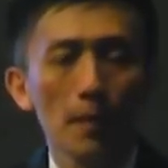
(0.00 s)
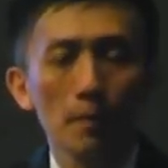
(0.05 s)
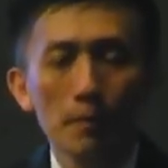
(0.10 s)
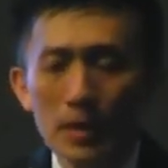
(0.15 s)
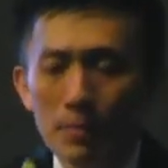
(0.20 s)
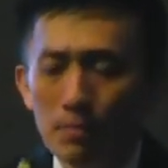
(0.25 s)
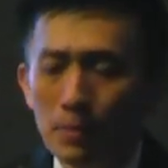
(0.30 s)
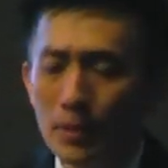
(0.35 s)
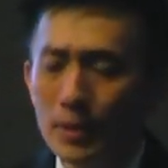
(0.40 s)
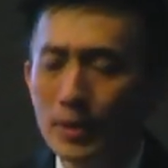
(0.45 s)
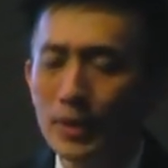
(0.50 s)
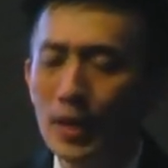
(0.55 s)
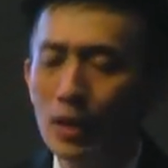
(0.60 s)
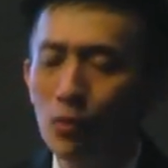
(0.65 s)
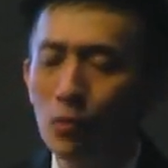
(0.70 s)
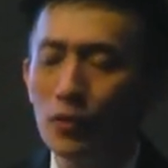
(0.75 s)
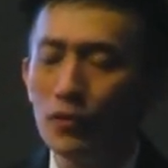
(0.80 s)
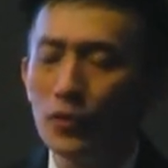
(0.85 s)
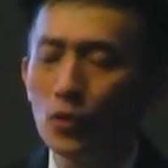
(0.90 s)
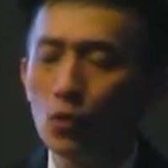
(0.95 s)
People stay
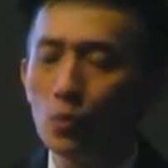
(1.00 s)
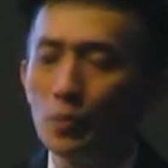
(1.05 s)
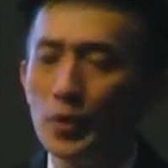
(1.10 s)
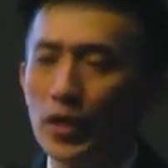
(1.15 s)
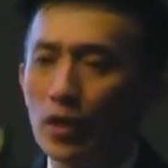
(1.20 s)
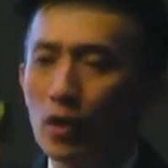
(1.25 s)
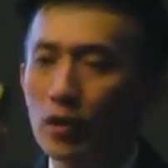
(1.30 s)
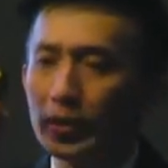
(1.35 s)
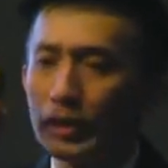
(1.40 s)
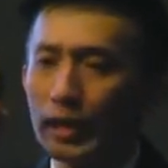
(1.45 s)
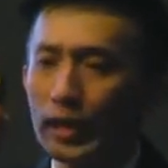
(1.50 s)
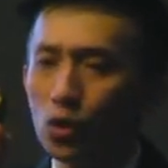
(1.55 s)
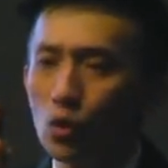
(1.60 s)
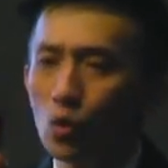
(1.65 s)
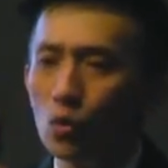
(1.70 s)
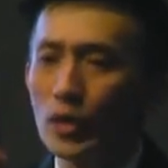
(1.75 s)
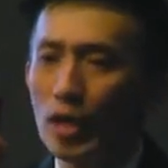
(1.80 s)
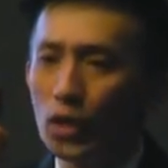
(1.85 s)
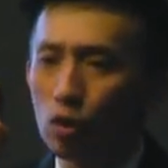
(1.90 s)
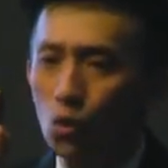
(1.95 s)
with you because they
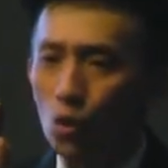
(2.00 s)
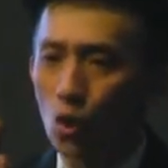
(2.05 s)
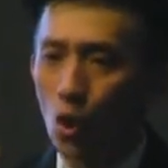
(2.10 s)
know that you